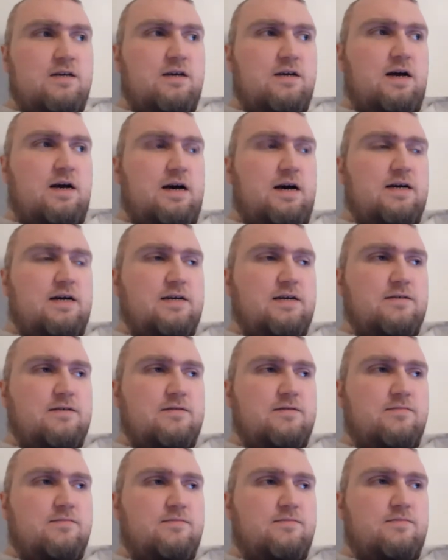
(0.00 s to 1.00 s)

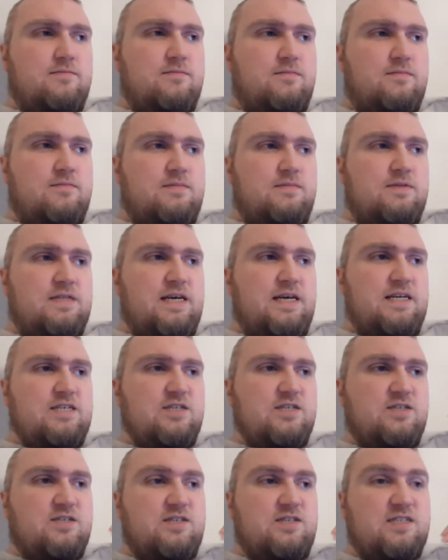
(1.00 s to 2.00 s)
uh, they
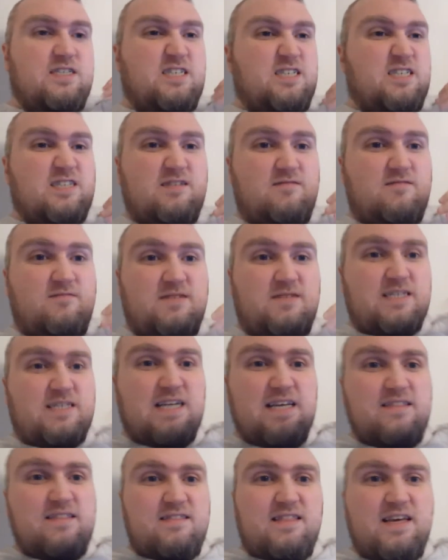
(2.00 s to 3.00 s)
just
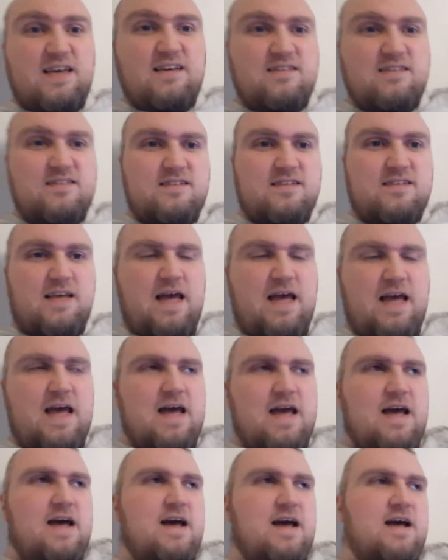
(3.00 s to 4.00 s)
did this
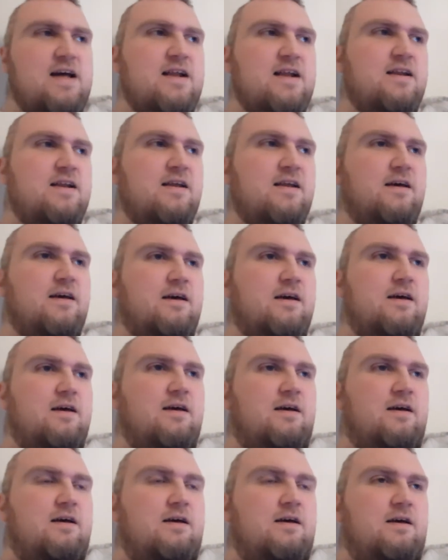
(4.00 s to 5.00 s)
and
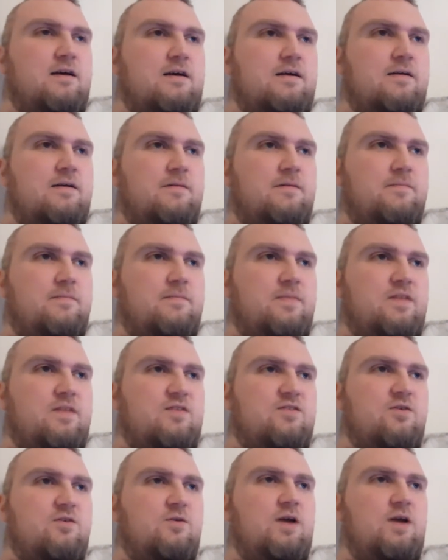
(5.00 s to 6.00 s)

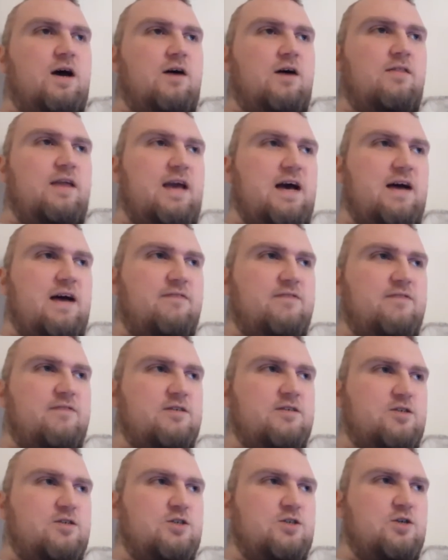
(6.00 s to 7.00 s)
so now they have
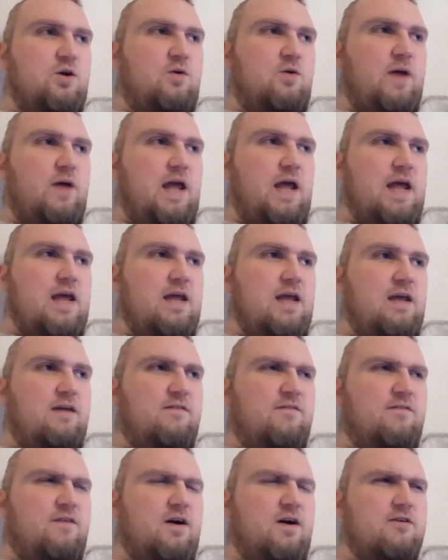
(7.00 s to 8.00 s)
to show a
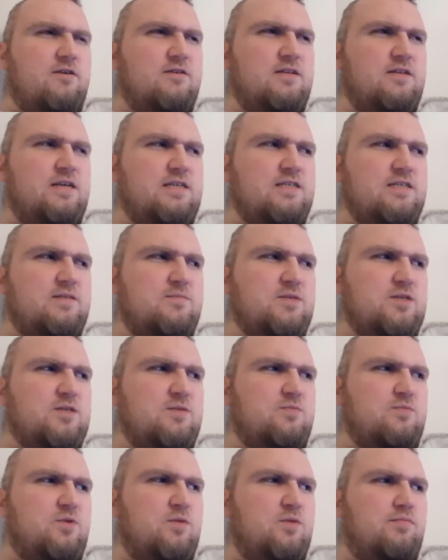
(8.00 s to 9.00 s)
father that is
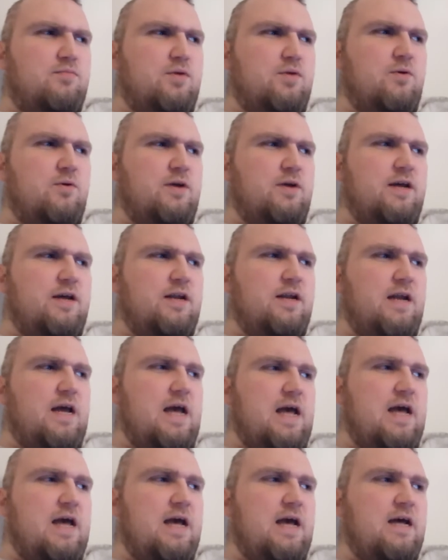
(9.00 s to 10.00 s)
much more broken
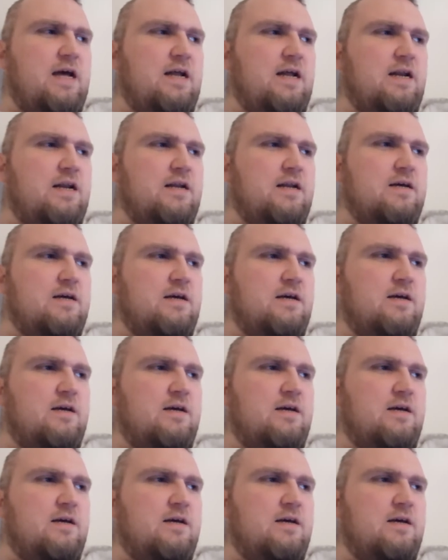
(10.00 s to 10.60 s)
and